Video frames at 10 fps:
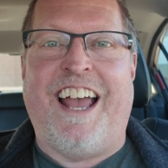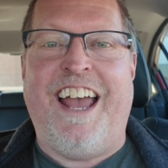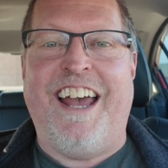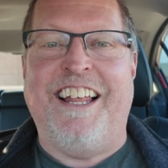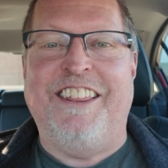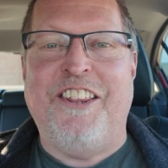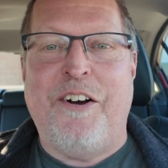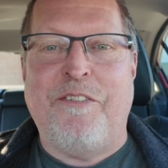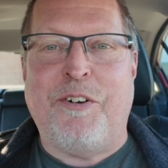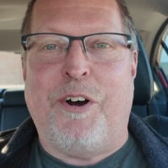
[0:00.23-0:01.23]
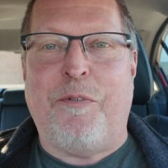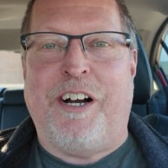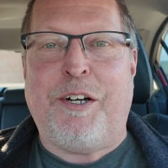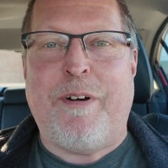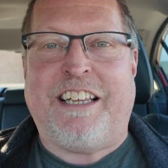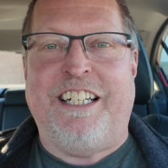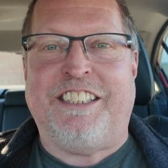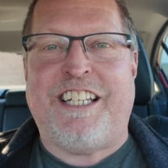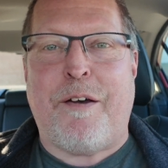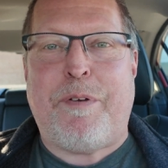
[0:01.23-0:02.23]
Hello everyone, welcome back to
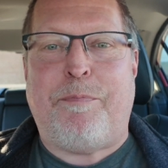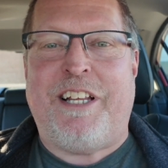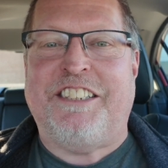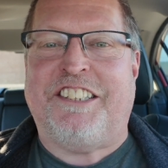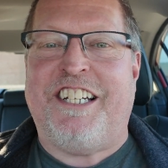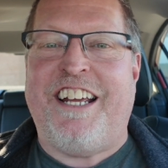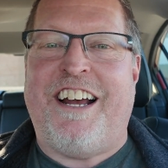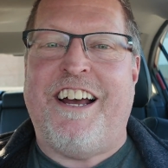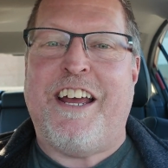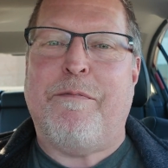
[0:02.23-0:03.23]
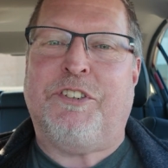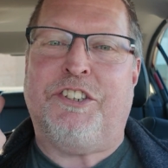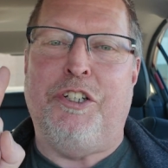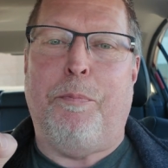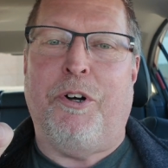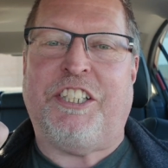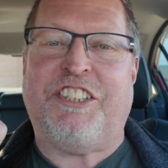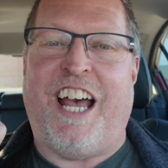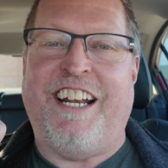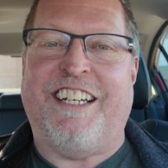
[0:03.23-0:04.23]
Nick's Happy Place. Today I am super
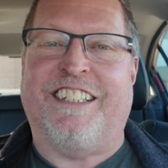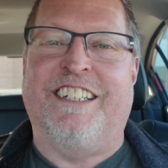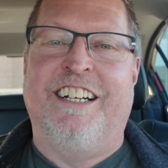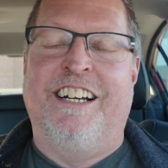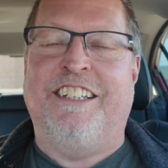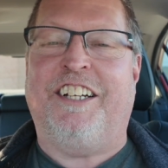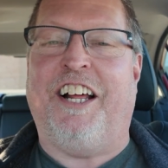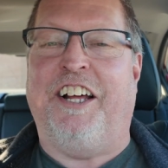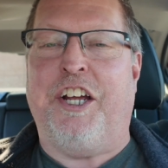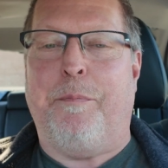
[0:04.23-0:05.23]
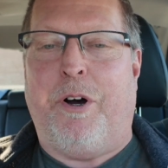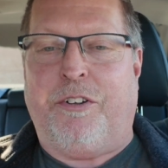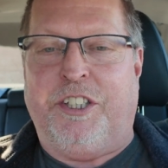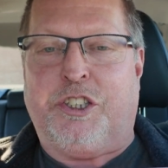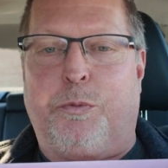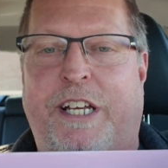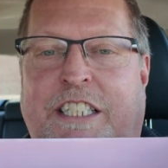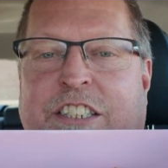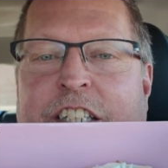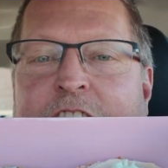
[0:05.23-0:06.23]
excited to tell you about this
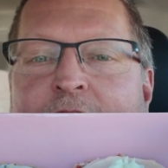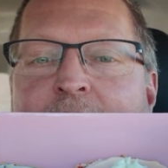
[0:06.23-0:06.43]
week's